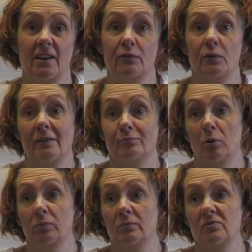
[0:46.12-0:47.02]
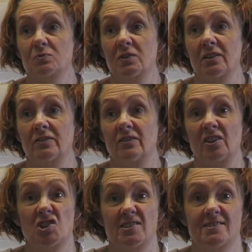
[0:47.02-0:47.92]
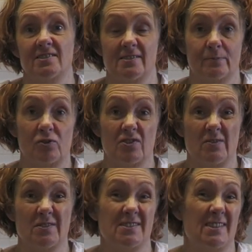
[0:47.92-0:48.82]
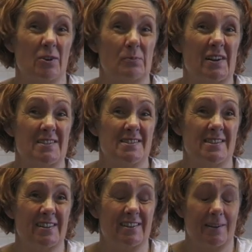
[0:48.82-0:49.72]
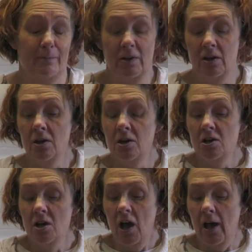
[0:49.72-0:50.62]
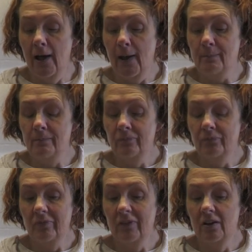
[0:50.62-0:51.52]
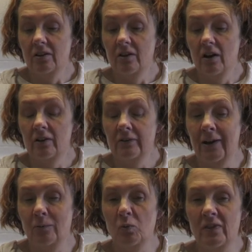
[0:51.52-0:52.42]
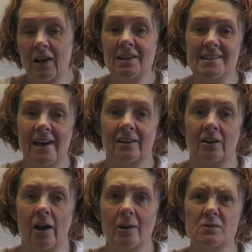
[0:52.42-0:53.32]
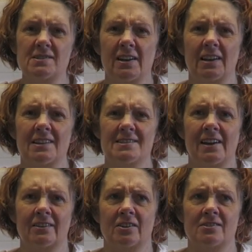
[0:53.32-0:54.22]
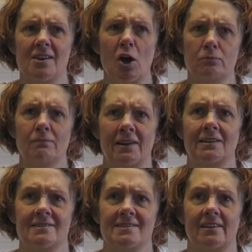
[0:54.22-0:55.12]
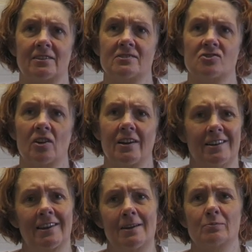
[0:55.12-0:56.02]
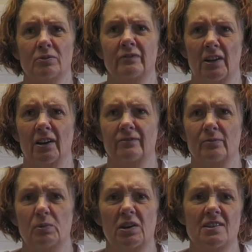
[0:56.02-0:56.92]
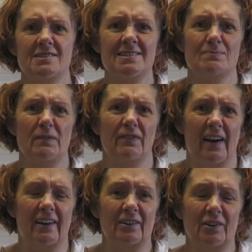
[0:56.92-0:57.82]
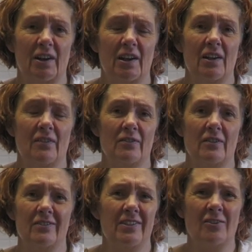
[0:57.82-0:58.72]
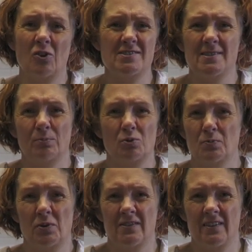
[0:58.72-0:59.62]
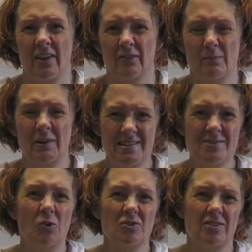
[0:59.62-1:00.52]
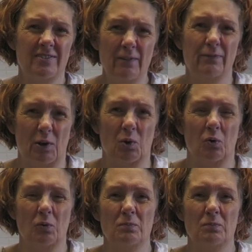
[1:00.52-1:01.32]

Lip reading: if you have problems with digesting tomatoes because they are a bit acidic. Now, with a lasagna, I always think lasagnas, homemade lasagnas, are like a labour of love because, let's be fair, they're not simple to put together. I mean, it's not difficult,